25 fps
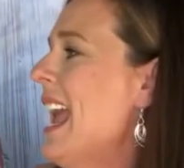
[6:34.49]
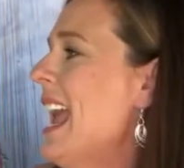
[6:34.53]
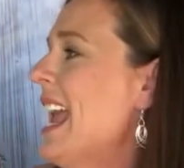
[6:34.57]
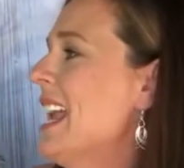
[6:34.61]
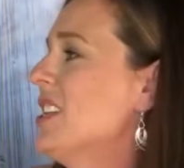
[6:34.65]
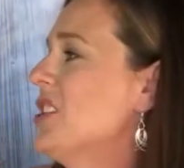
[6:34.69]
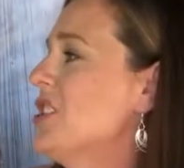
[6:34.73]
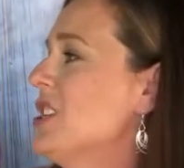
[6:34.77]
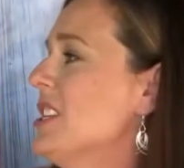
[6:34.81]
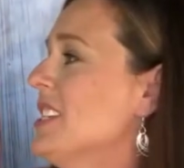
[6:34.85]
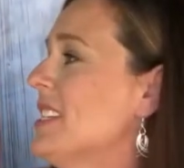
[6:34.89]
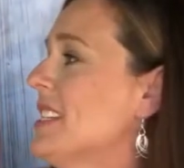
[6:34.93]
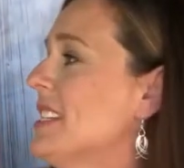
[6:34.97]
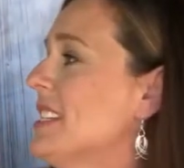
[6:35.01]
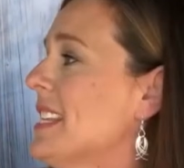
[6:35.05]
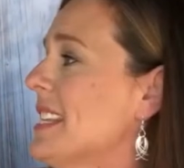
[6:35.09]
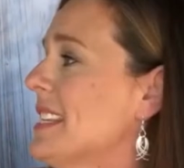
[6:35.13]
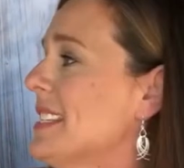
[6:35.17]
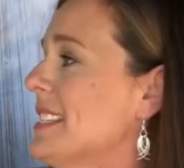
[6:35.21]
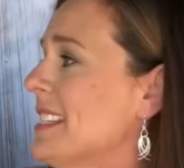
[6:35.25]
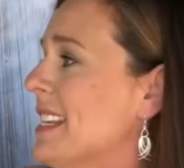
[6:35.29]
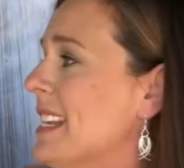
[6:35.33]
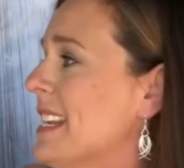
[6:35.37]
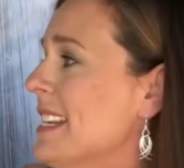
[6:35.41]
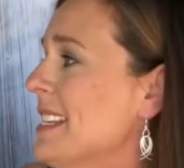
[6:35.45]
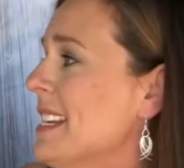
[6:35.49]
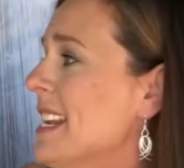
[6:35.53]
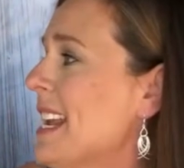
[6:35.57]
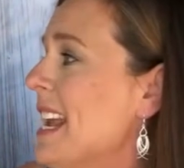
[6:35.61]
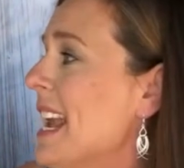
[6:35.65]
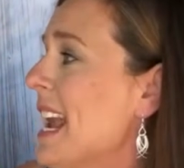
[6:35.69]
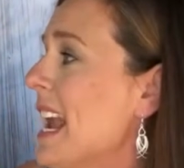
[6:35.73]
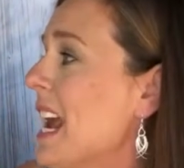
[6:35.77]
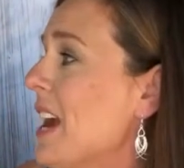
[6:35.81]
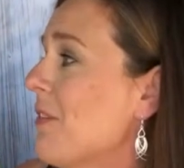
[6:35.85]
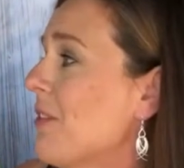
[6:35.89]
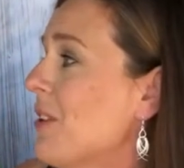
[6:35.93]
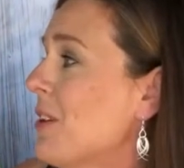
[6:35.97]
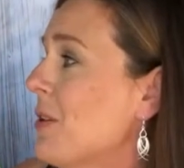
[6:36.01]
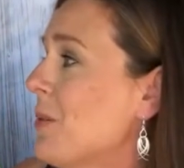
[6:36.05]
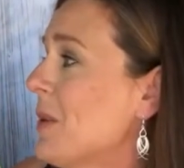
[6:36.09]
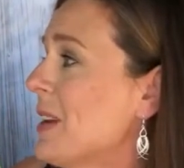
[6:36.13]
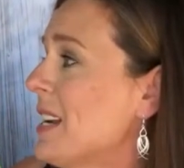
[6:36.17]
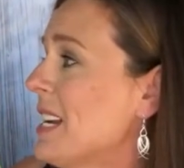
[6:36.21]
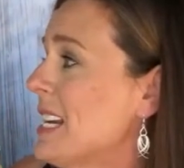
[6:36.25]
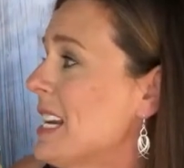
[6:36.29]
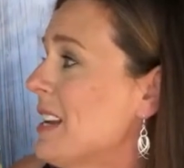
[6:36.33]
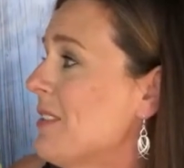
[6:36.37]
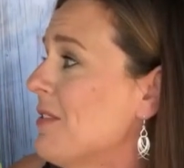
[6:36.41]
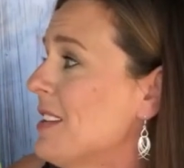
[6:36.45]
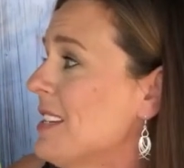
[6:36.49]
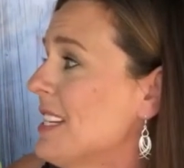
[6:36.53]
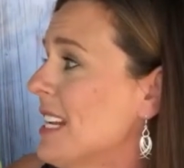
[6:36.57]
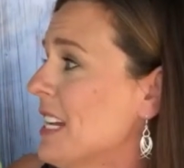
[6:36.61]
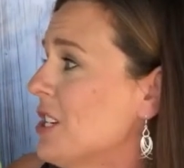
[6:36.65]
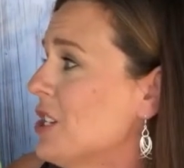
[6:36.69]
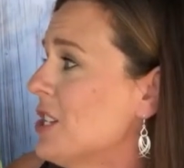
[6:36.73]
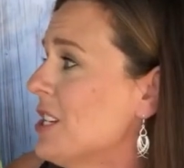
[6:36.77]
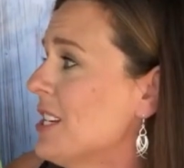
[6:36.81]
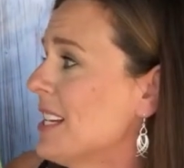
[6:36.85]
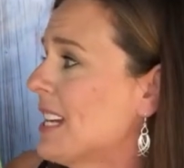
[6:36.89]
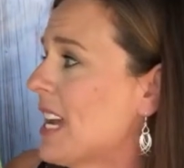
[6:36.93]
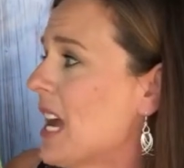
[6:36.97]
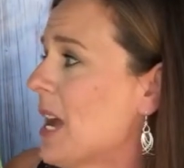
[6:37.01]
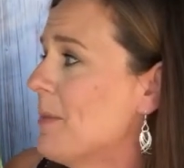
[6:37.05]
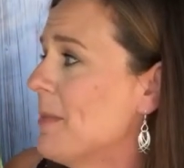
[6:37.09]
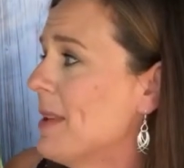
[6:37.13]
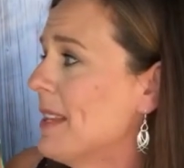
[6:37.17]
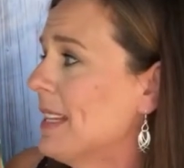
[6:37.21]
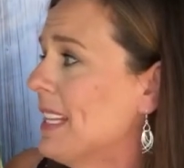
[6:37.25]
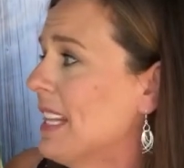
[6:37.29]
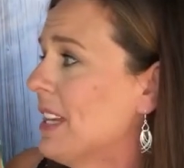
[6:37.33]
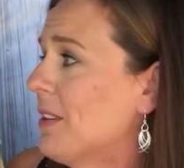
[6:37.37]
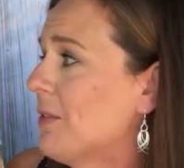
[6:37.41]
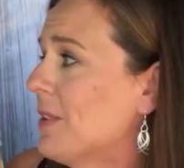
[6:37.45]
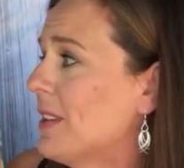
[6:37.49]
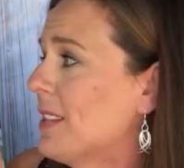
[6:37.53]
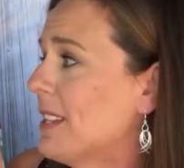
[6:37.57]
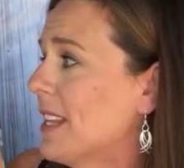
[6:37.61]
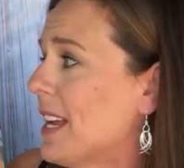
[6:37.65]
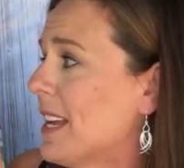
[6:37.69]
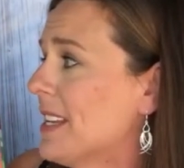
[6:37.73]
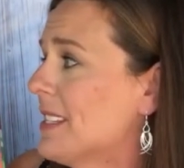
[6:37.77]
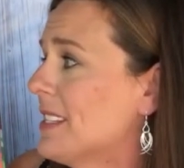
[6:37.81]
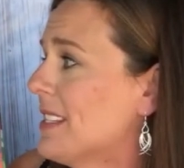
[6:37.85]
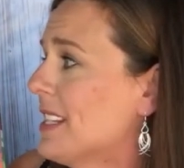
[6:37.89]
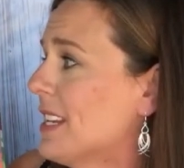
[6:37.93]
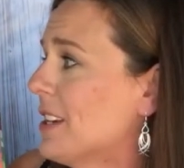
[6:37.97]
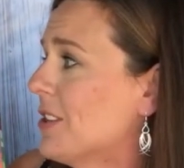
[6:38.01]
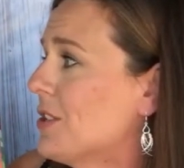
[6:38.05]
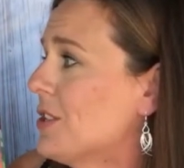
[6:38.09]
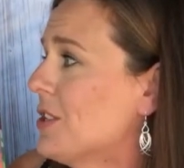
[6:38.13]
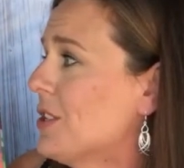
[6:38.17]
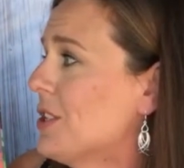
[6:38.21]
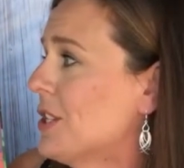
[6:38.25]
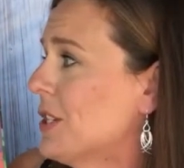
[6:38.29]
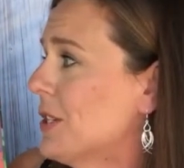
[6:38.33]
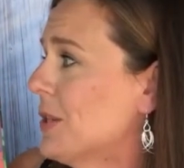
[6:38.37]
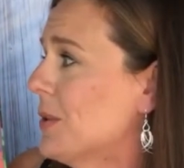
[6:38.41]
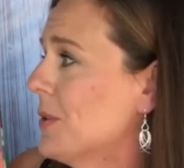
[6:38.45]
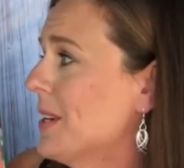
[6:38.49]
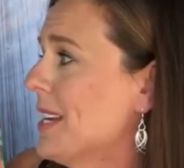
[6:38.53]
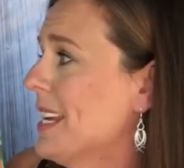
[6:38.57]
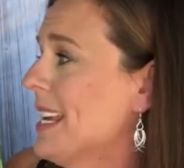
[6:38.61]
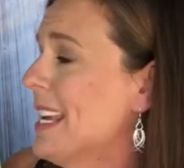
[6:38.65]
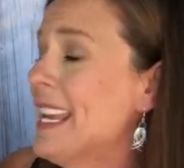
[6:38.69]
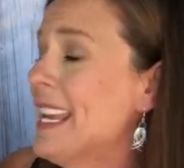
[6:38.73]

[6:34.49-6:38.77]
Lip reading: And Jesus had sent everyone an invitation to come and live with us there too.